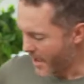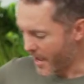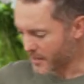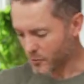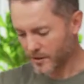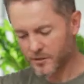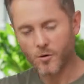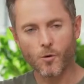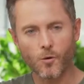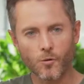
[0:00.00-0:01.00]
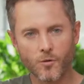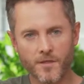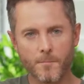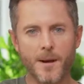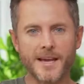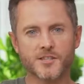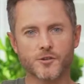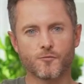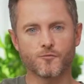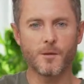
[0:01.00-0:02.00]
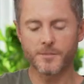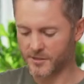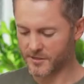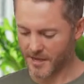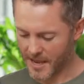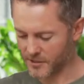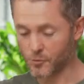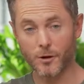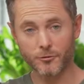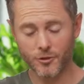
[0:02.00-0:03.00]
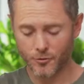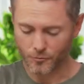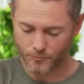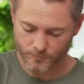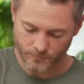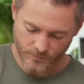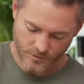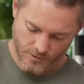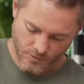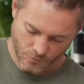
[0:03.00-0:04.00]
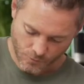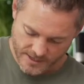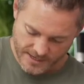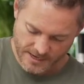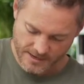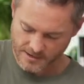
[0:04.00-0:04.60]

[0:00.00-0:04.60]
as well as all the base rubbers as well too. We can